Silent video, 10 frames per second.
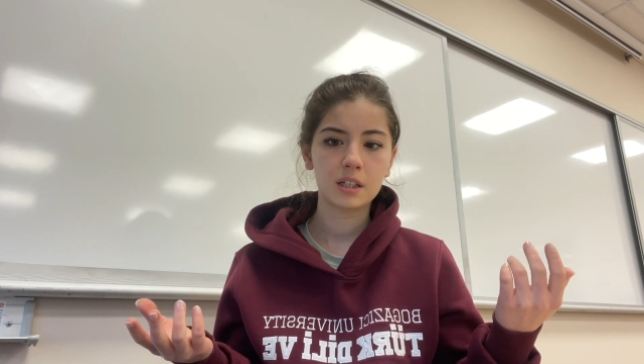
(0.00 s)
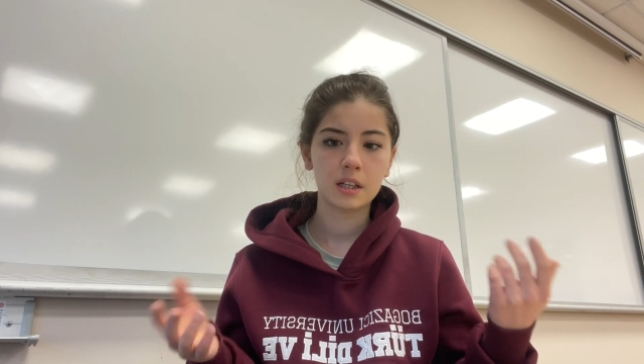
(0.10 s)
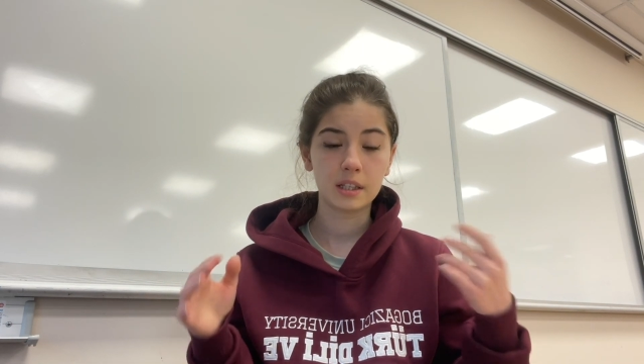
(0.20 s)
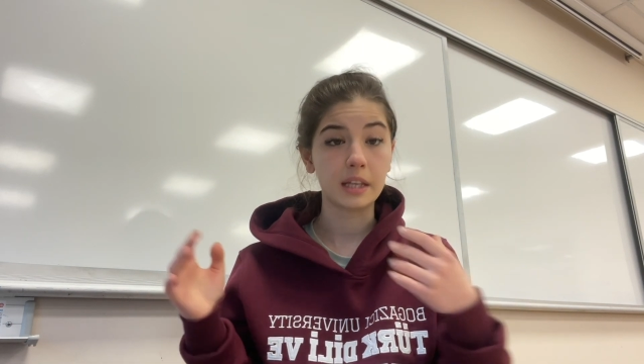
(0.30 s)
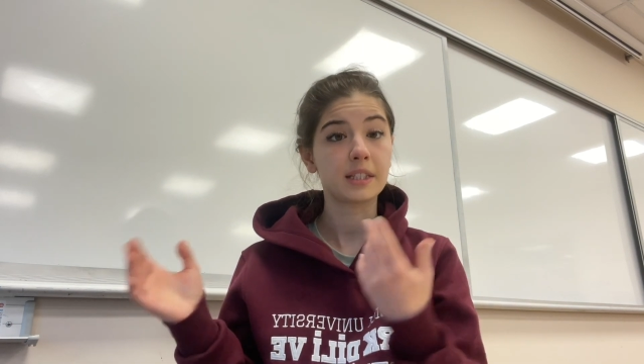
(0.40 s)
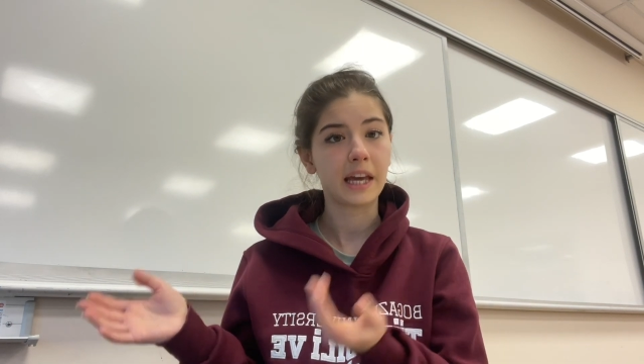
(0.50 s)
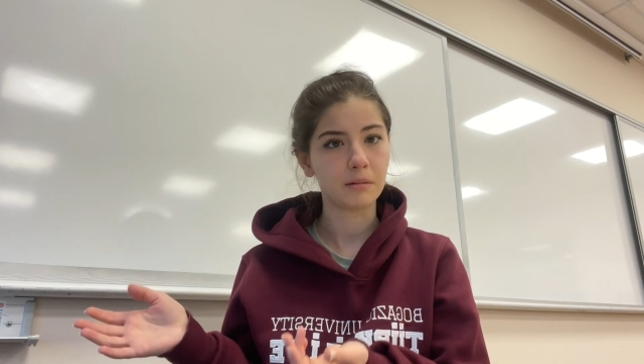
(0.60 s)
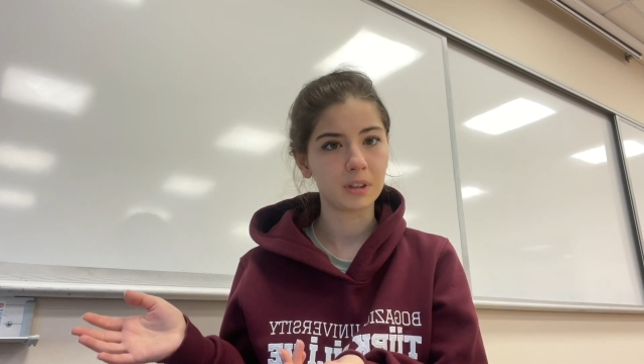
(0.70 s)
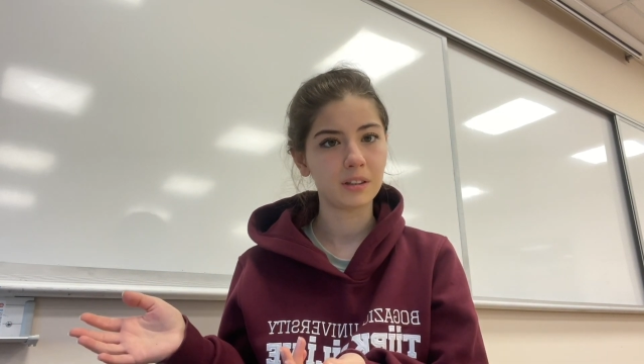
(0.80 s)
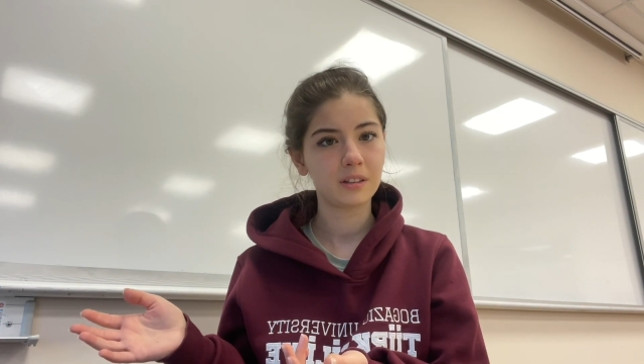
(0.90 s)

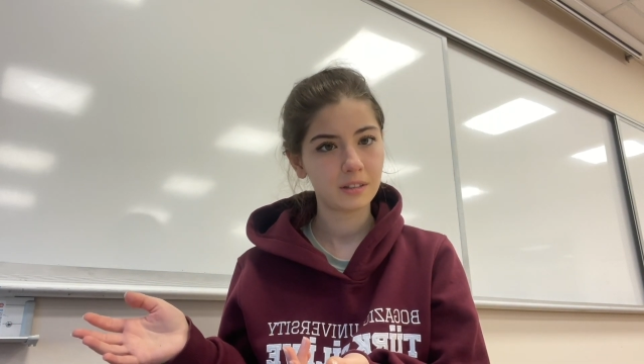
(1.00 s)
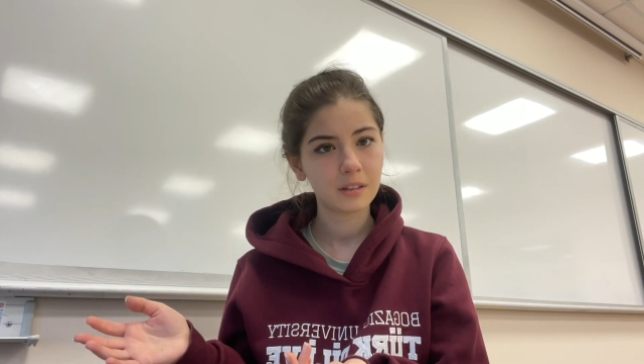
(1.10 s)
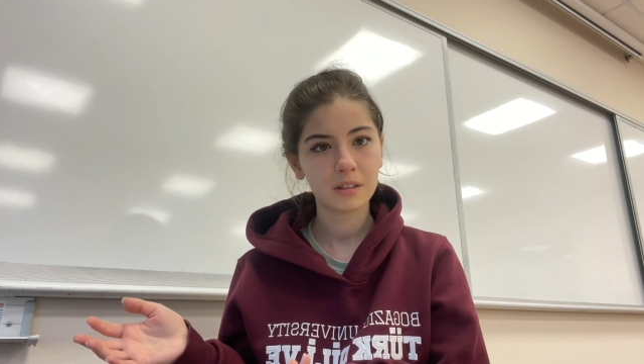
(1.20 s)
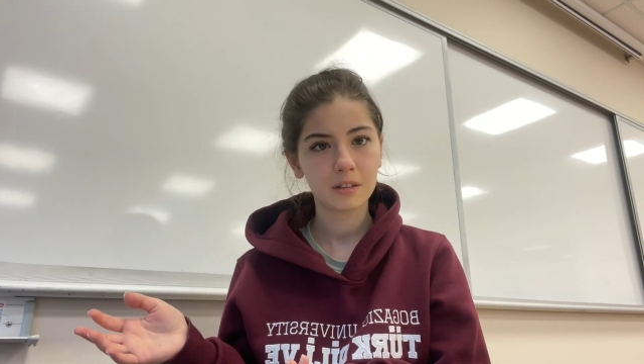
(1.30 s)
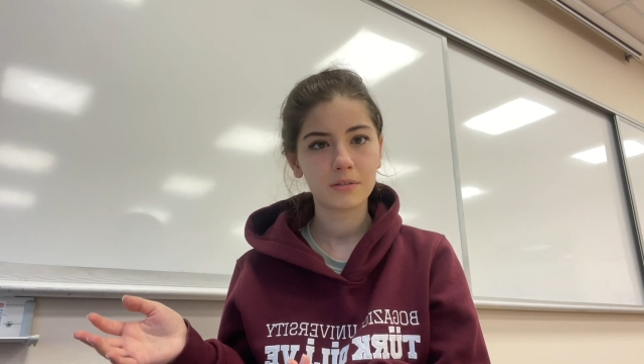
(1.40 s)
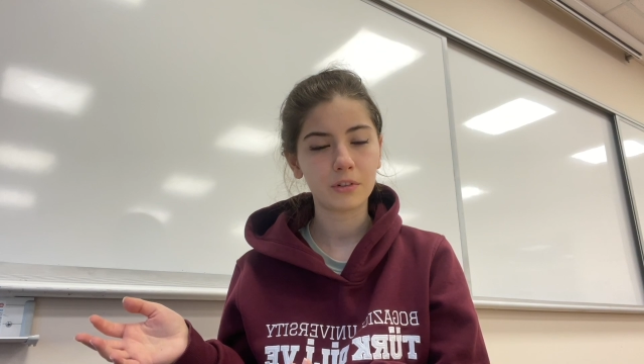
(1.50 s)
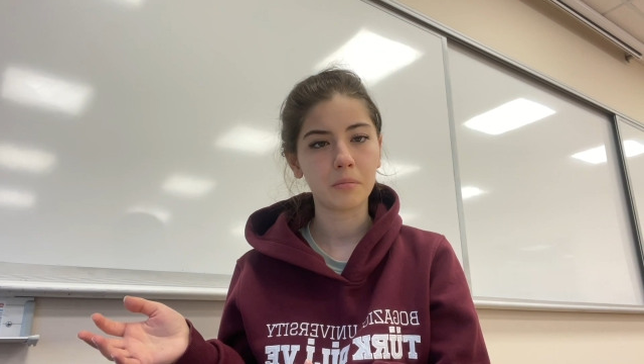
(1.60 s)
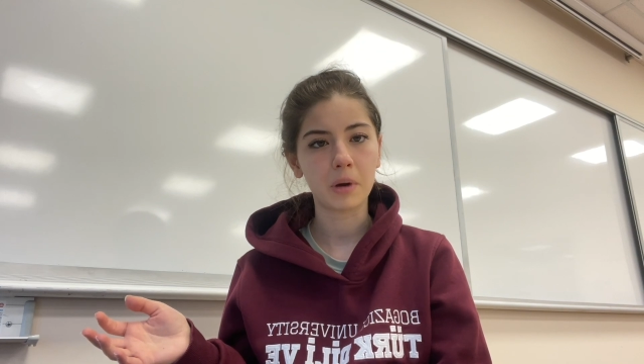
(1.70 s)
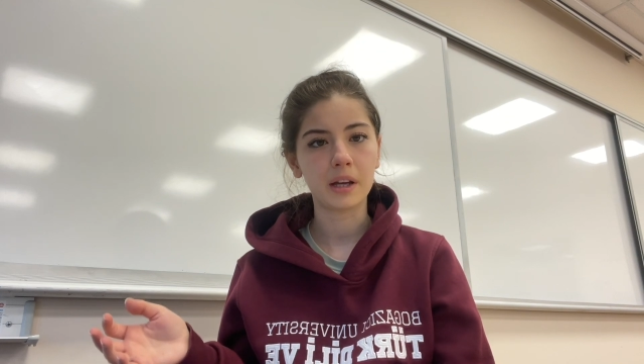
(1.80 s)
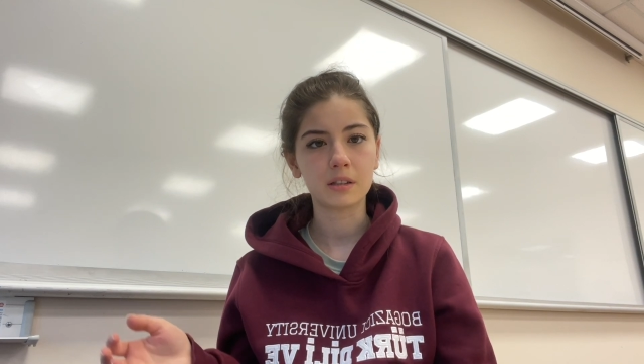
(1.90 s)
sustainable for
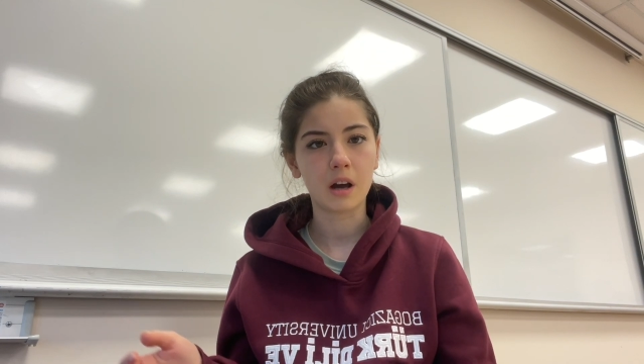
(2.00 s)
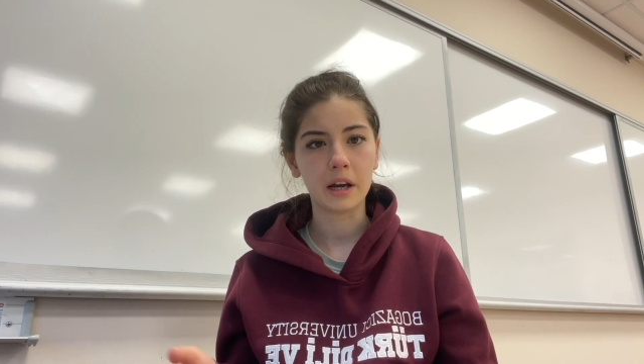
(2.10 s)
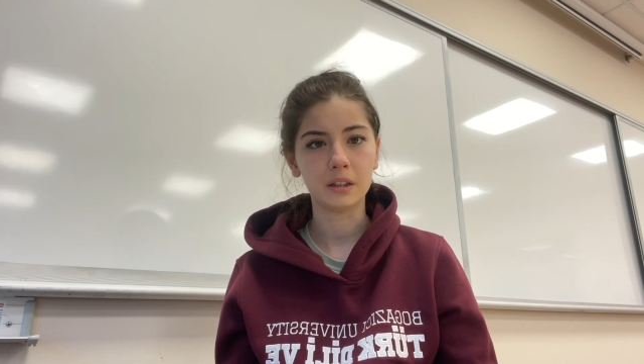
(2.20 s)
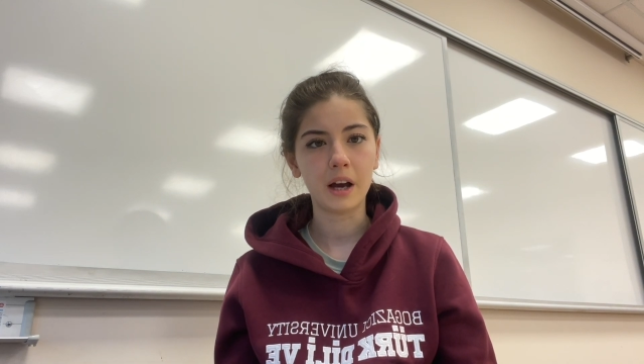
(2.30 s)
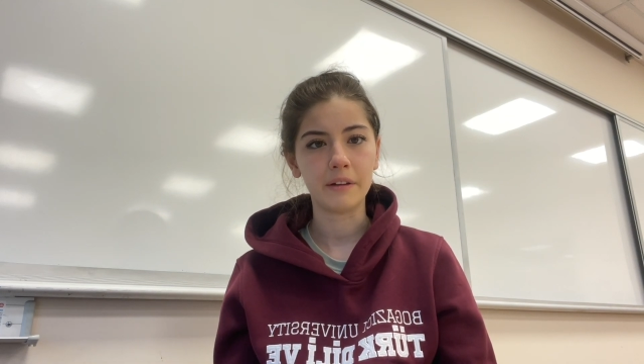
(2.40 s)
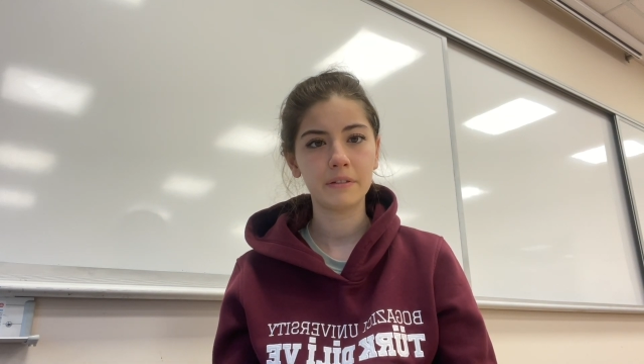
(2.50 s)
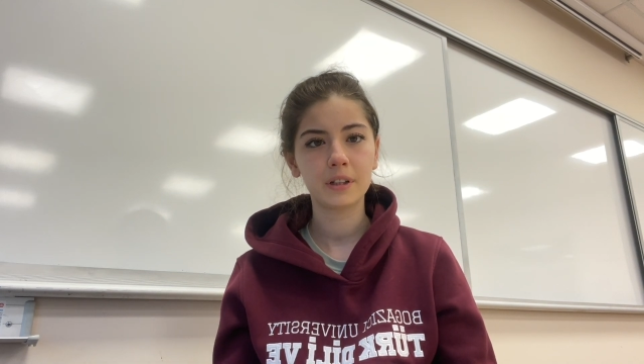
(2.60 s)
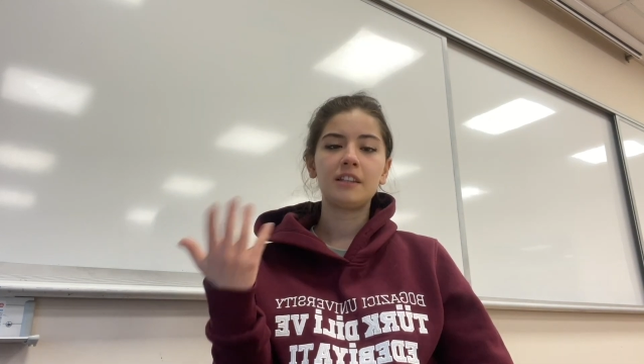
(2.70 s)
my entire life.